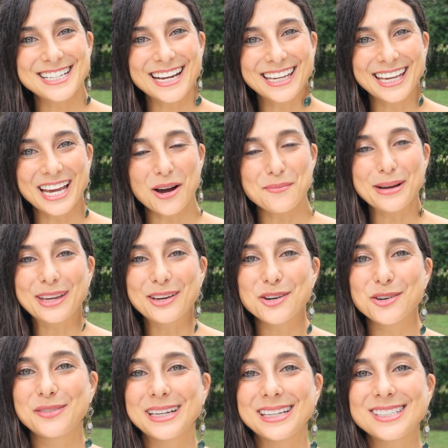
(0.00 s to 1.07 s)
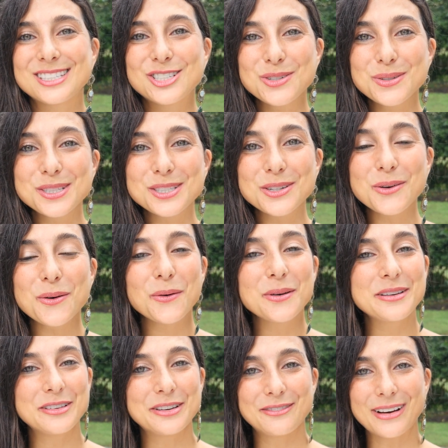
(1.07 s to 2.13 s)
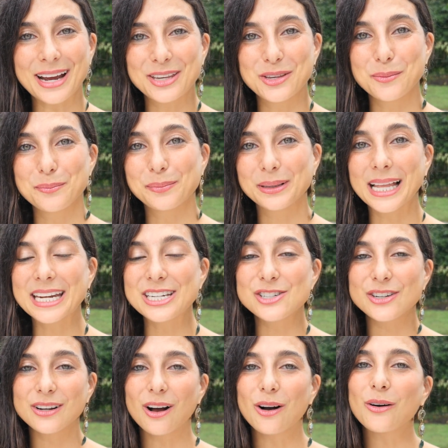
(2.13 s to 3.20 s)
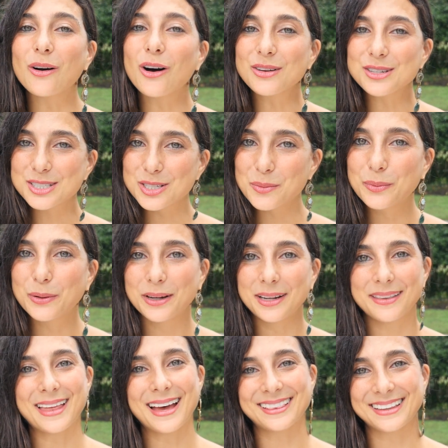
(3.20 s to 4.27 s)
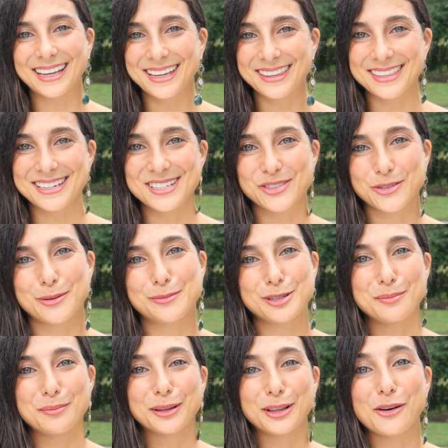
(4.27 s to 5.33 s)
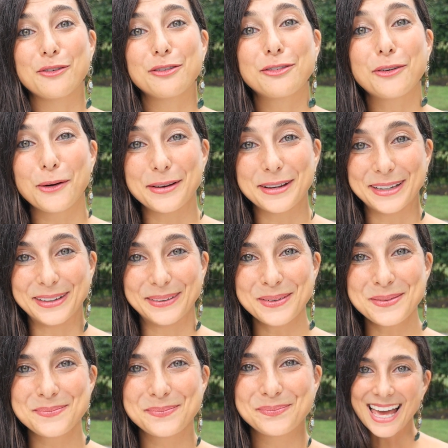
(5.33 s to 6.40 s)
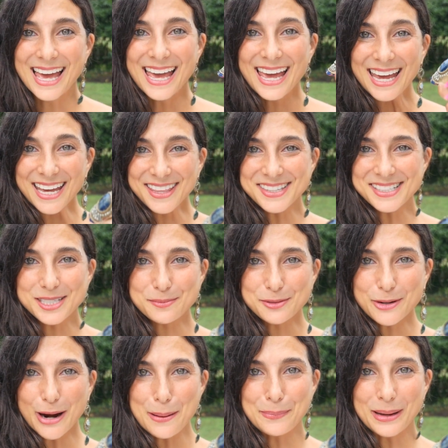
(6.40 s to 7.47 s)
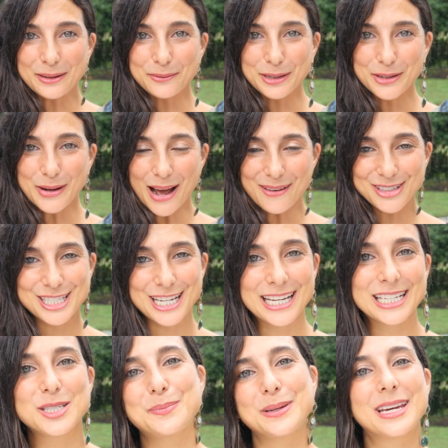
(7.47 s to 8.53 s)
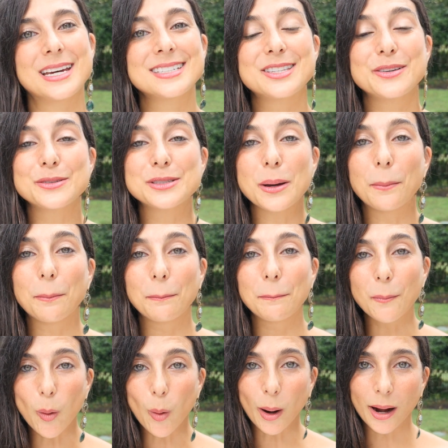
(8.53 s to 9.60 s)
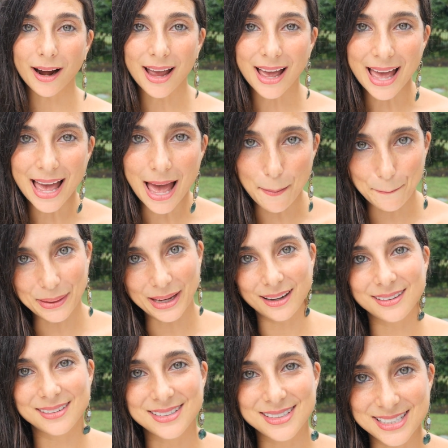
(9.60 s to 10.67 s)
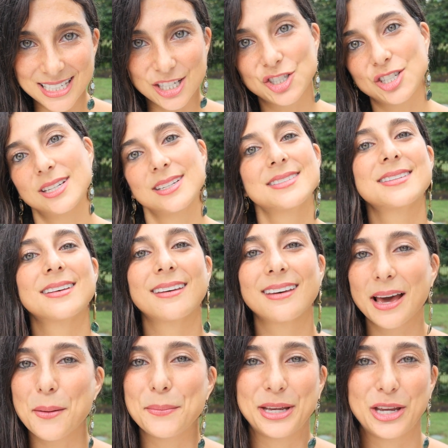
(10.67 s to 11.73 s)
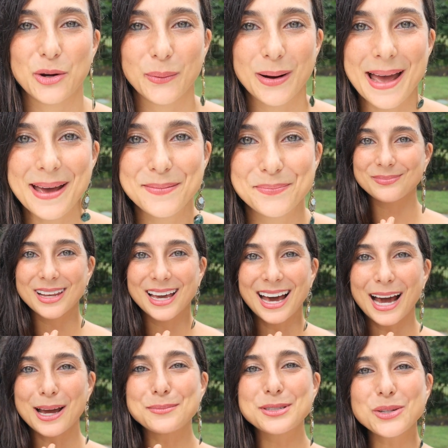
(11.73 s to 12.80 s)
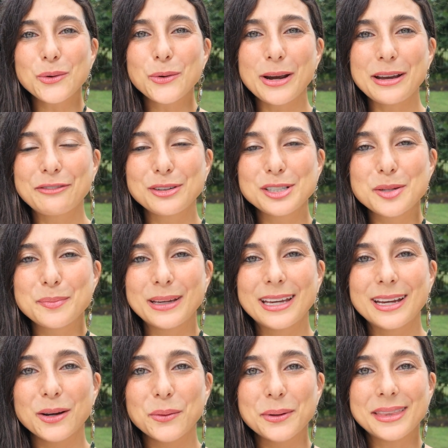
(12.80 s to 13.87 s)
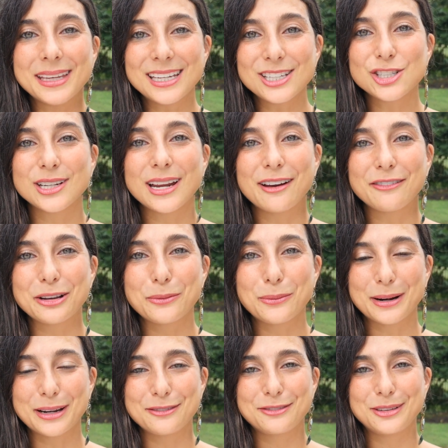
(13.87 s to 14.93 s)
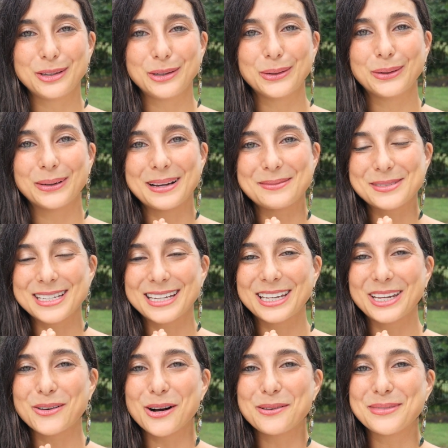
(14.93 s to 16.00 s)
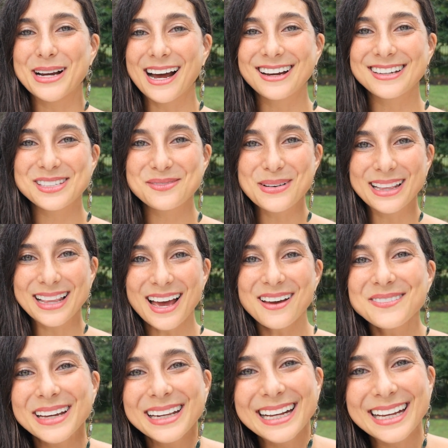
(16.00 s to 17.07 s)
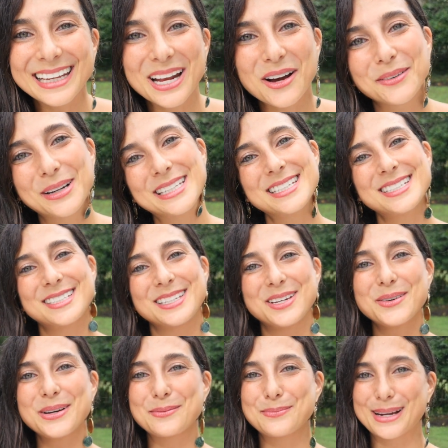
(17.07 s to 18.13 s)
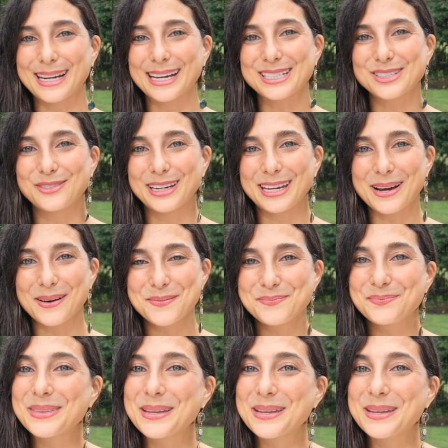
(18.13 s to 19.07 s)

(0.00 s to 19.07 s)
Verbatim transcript: checking out my Kuvings juicer or even vacuum blender, I'll also put that link in the description below for you. Hit the subscribe button when you have a chance because there's more epic dishes coming your way. I'm so grateful to be here with each and every one of you. I'm sending you all my hugs and my love, and I cannot wait to see you in my next video.